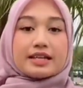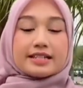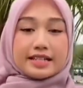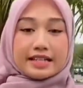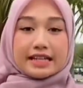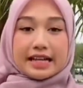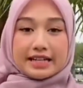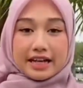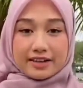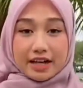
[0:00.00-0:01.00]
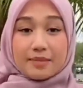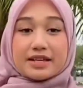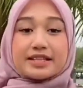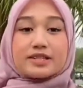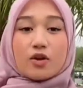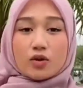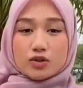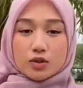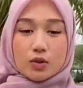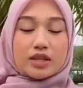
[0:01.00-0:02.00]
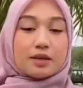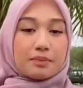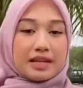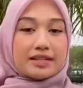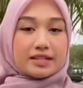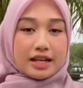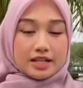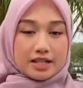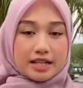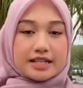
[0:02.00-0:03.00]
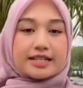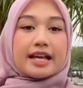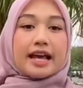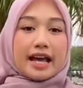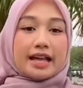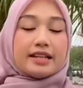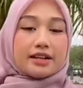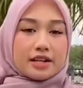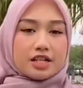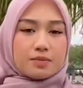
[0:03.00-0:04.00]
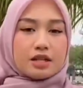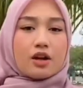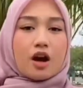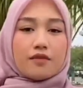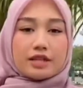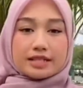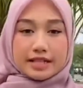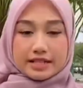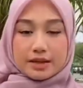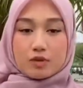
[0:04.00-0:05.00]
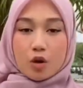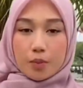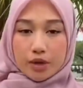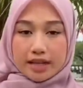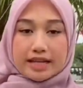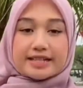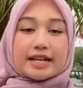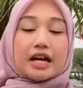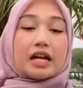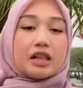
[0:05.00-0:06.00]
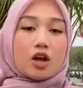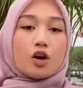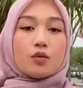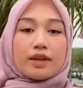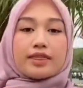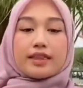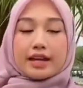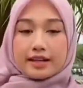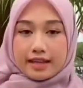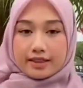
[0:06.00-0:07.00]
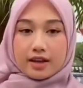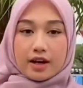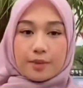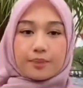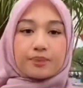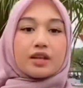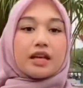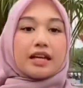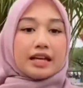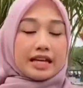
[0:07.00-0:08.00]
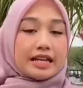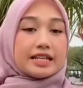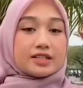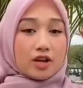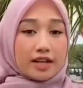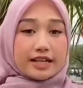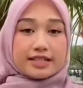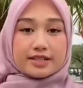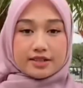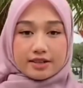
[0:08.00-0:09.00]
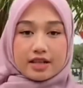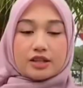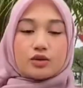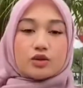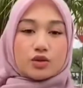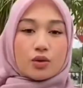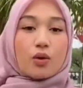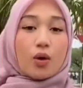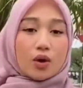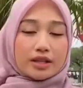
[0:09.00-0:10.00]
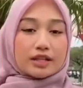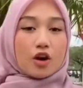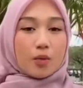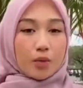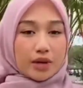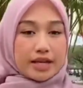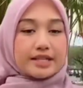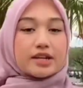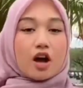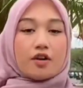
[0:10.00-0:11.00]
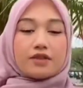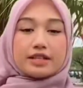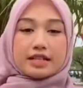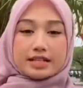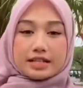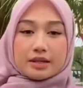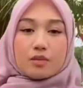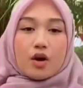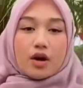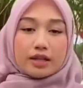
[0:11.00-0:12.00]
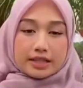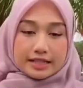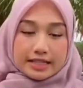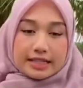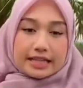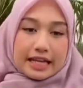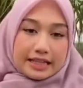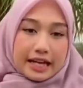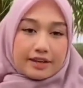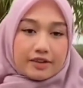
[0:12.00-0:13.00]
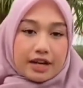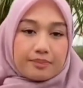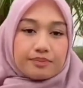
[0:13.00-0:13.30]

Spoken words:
Single line diagram is also the main connections and arrangement of the system components along with their data. It is not necessary to show all the components of the system on the single line diagram.